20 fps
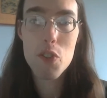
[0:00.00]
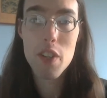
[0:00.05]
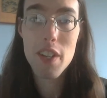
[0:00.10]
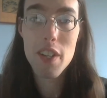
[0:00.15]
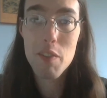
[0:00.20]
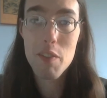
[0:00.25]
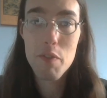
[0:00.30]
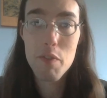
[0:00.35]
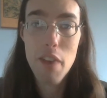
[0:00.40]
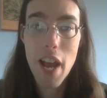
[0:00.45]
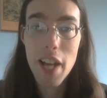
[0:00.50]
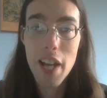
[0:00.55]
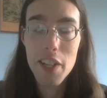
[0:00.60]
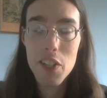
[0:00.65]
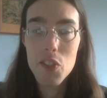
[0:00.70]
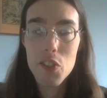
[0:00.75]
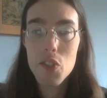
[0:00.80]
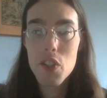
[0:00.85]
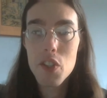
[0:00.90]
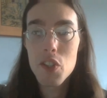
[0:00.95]
In fact,
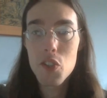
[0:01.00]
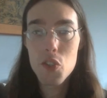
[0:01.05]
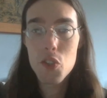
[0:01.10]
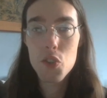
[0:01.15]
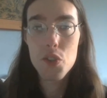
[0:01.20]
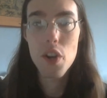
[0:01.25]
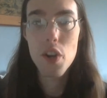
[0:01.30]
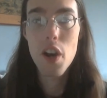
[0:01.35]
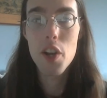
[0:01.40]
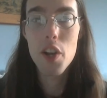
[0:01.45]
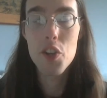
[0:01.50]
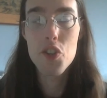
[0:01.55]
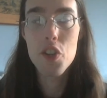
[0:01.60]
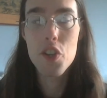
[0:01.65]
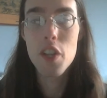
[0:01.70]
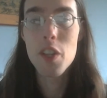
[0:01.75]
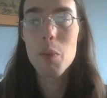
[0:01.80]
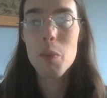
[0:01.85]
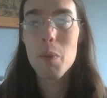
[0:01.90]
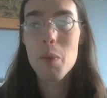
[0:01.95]
it's
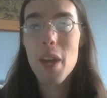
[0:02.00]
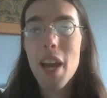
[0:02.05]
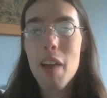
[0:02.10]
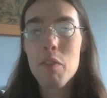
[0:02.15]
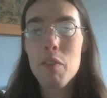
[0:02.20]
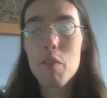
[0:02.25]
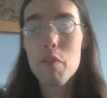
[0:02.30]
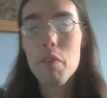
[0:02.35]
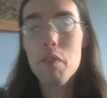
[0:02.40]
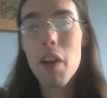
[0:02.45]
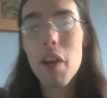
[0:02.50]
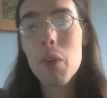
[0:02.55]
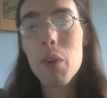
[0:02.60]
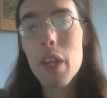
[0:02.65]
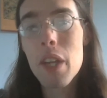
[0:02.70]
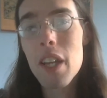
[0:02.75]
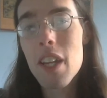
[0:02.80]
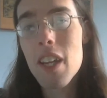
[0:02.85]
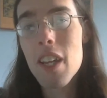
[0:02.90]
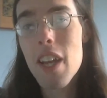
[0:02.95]
astonishing that we haven't found any